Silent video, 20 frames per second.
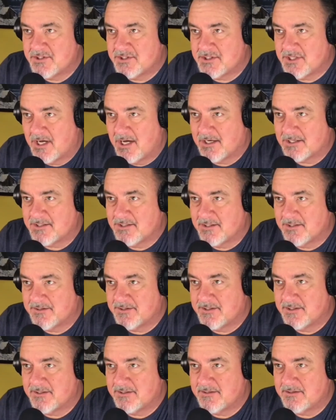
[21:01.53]
talk to
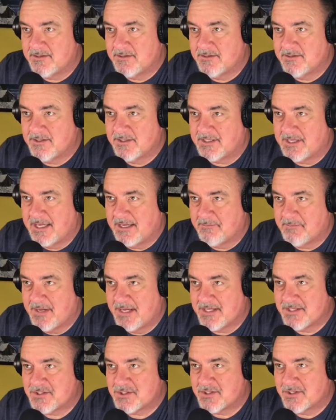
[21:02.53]
the game
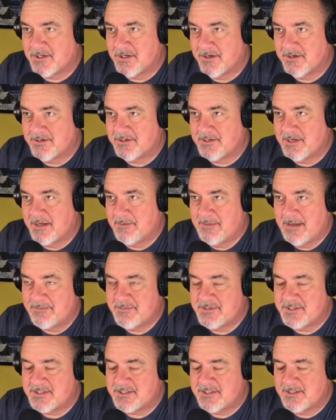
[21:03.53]
master and maybe just